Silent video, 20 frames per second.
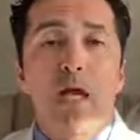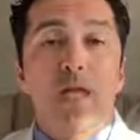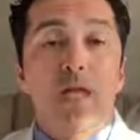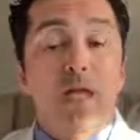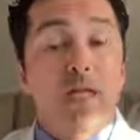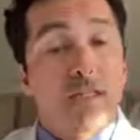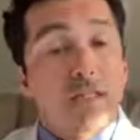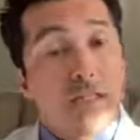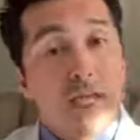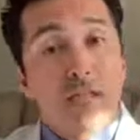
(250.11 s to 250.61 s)

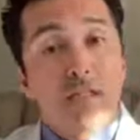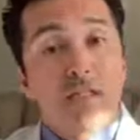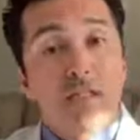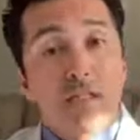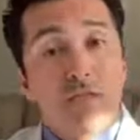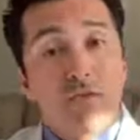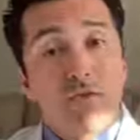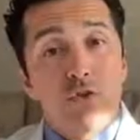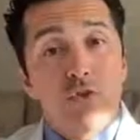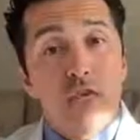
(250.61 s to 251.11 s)
get
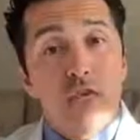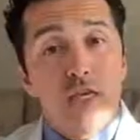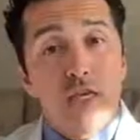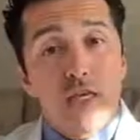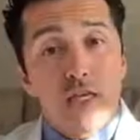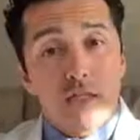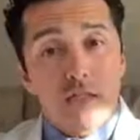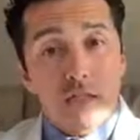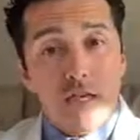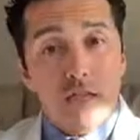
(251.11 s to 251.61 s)
tested if you can
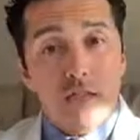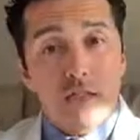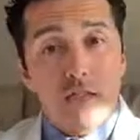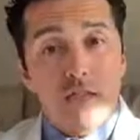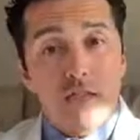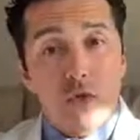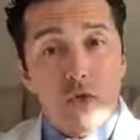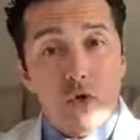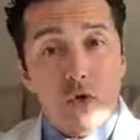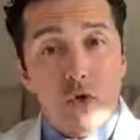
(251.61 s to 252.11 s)
get tested
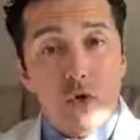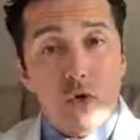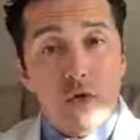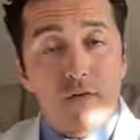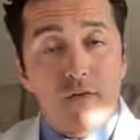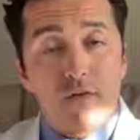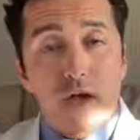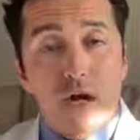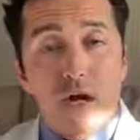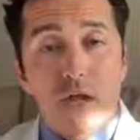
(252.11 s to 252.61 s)
for
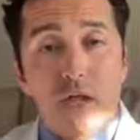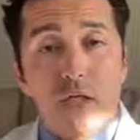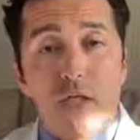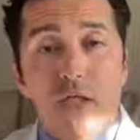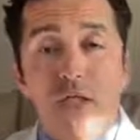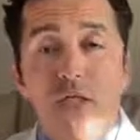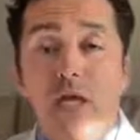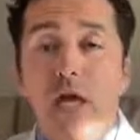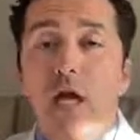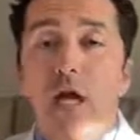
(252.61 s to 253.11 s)

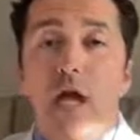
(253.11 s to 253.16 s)
coronavirus.